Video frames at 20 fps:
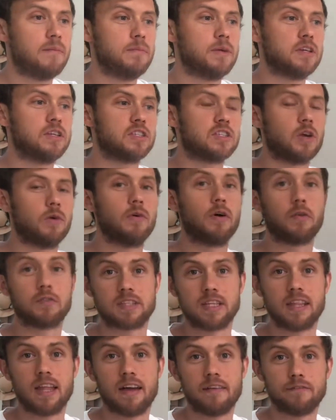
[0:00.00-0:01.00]
So
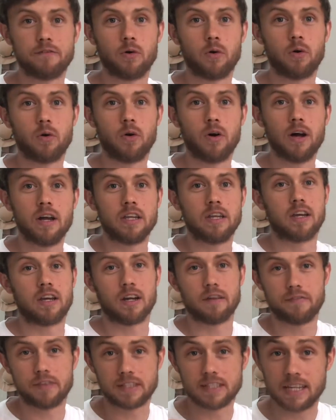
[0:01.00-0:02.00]
obviously, therefore, you're going
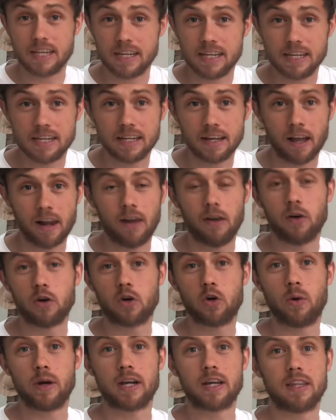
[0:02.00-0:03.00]
to fatigue a lot
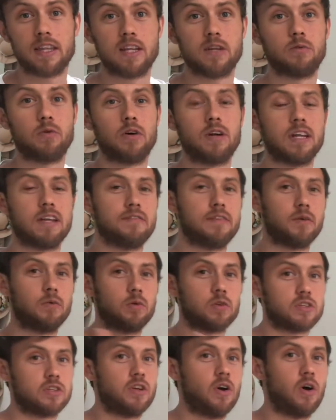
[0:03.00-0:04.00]
quicker than you would if it
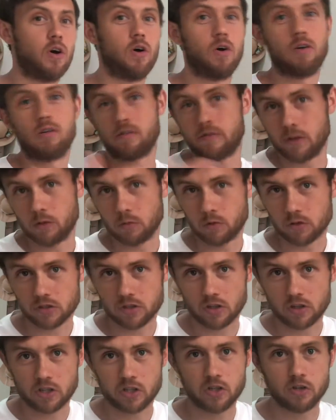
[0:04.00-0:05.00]
wasn't hot or if it wasn't
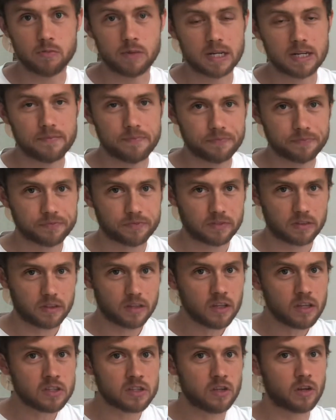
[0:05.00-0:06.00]
humid.
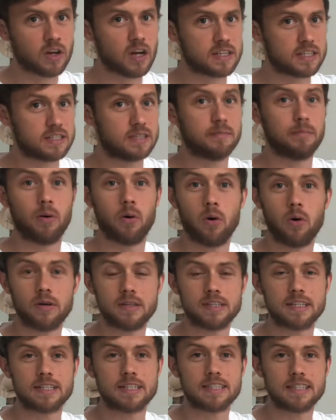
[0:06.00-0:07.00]
So guys, it's important
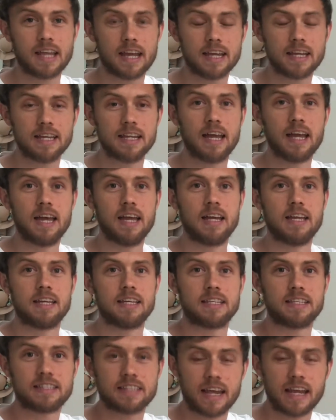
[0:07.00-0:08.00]
to stay
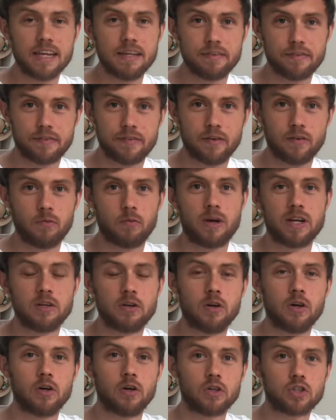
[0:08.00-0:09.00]
safe when
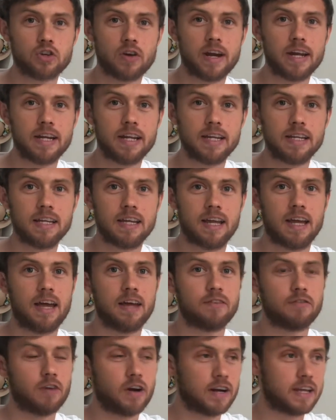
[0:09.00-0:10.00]
you're training
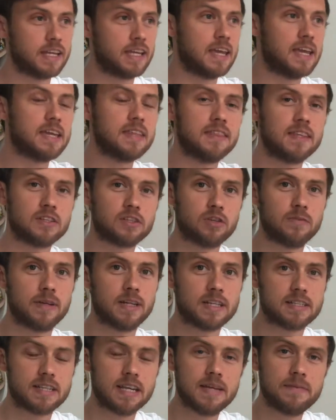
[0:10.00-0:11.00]
and running in this
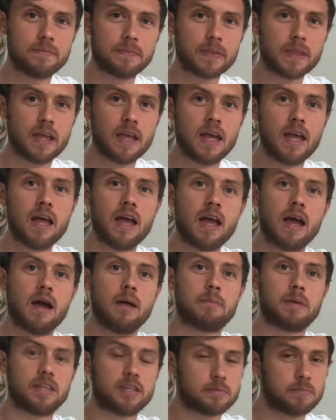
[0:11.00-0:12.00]
humidity.
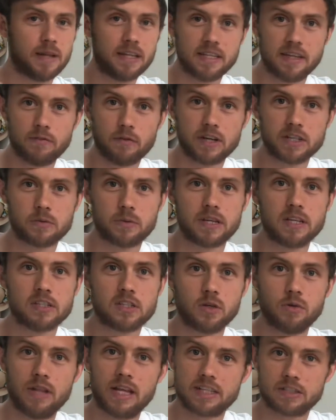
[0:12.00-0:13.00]
But there's plenty of ways we can
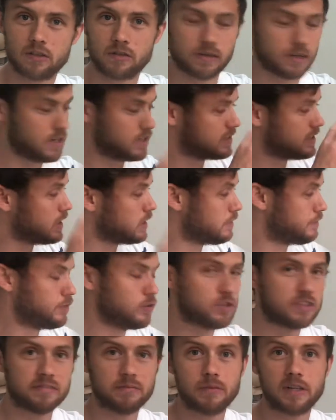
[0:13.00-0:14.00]
do that, so I'm going to take you through
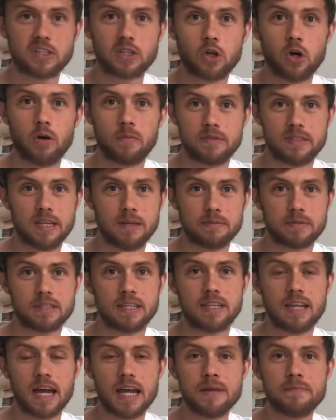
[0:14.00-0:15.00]
some of my top tips
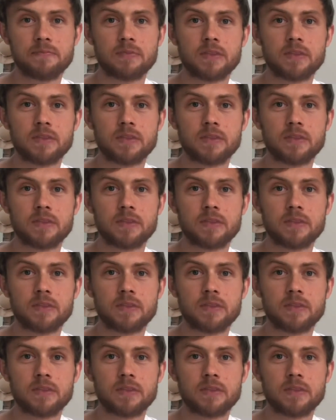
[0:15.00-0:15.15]
today.